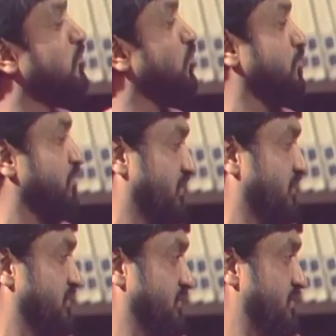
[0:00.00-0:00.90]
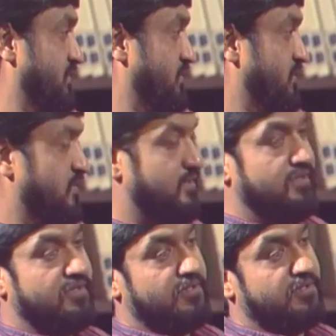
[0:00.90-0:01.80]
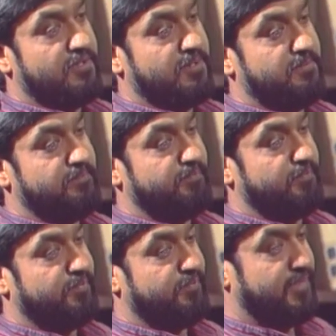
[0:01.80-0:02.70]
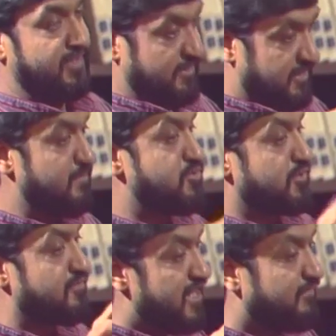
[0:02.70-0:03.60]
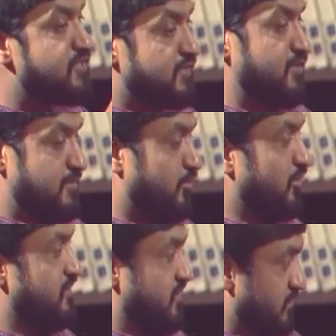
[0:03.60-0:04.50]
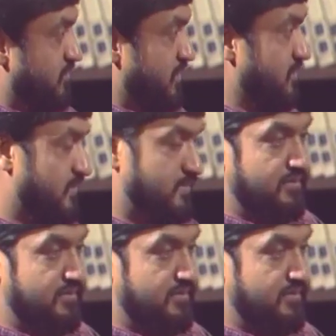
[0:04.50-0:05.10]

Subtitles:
groups. And I'll come to the relevance of this point in a minute.